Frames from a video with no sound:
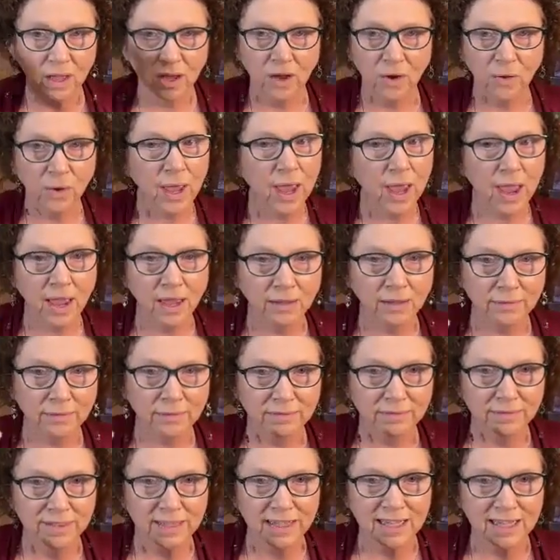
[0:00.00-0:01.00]
Okay.
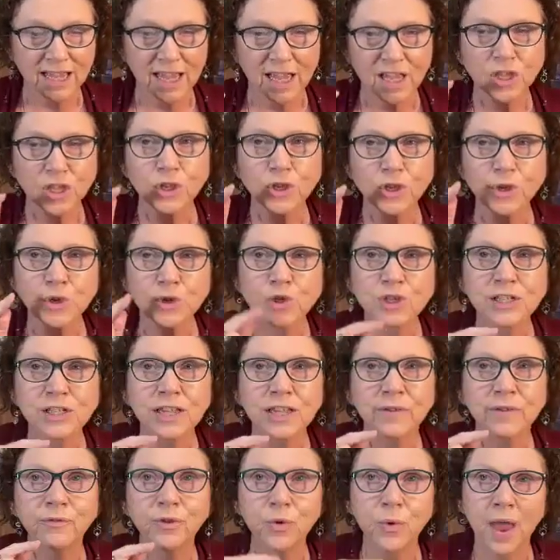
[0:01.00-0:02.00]
Usually
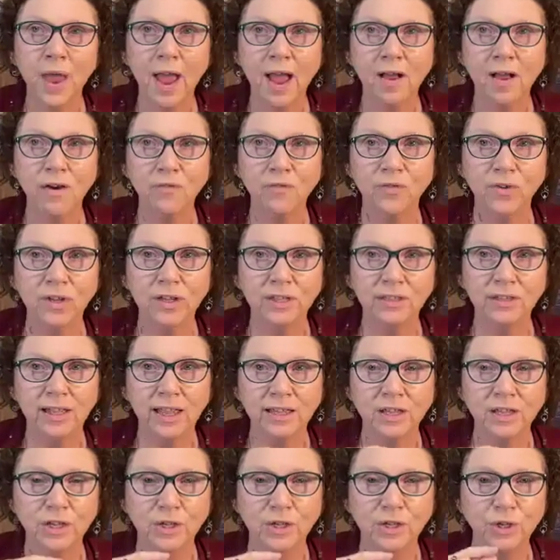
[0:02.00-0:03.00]
if you have
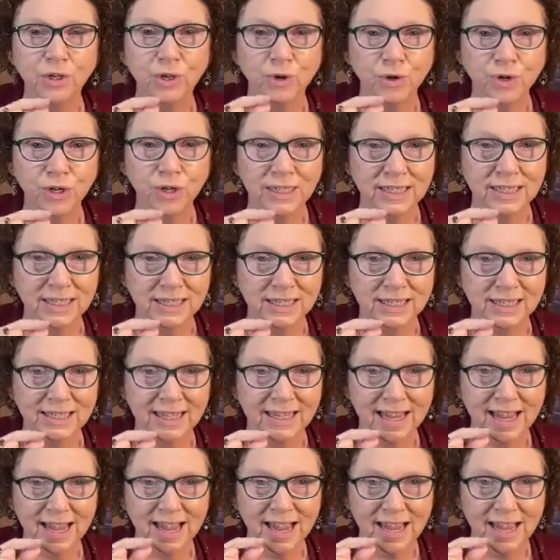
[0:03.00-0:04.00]
like Uranus
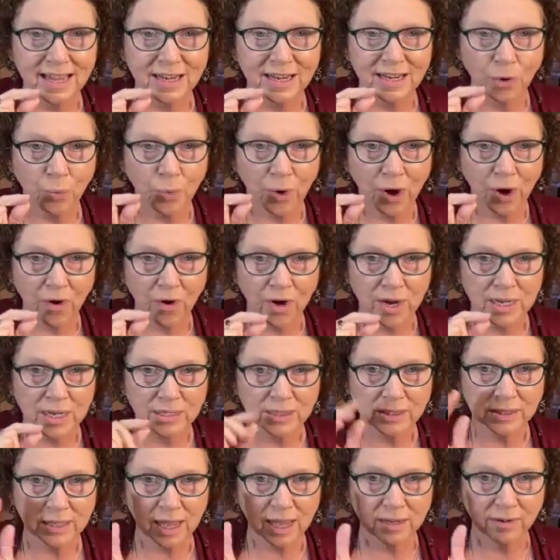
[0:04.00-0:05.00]
and
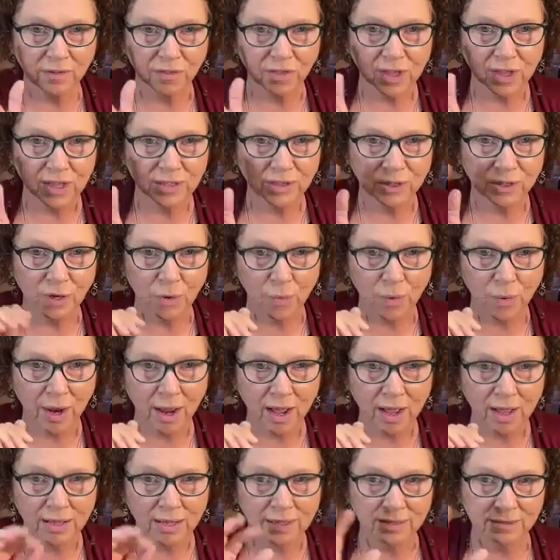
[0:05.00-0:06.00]
Aquarius kind of things going
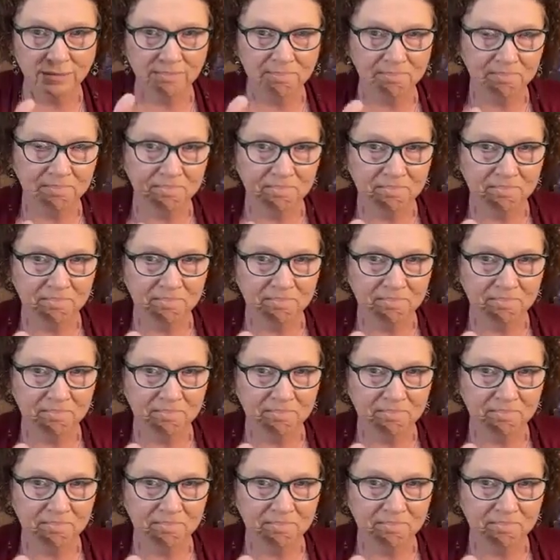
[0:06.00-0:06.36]
on,